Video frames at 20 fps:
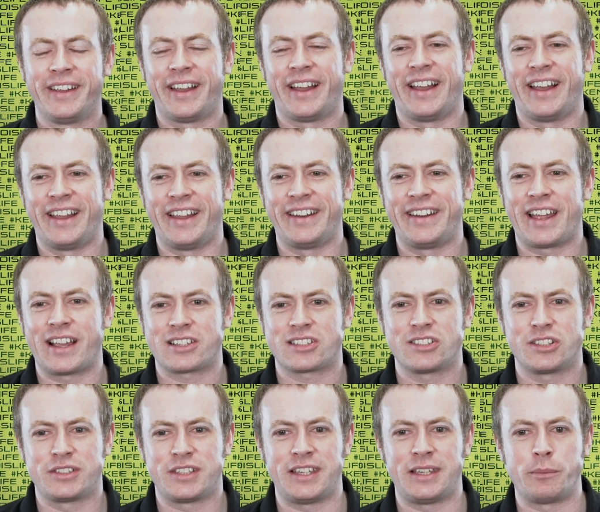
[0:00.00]
uh,
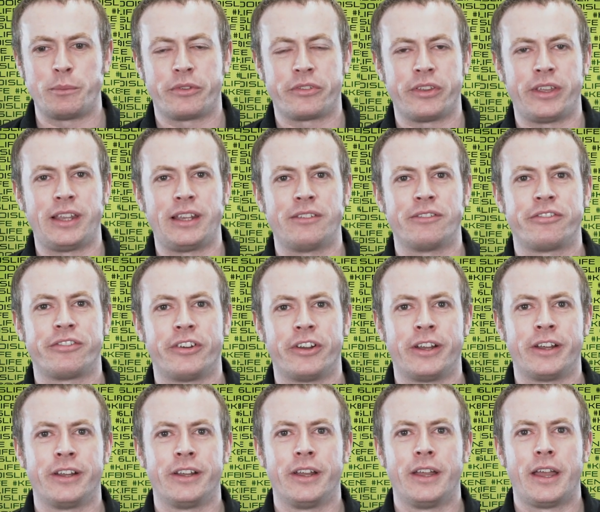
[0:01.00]
national team scene
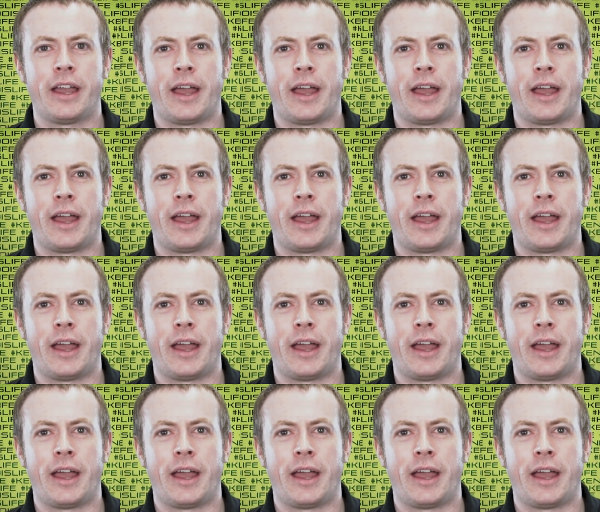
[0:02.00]
for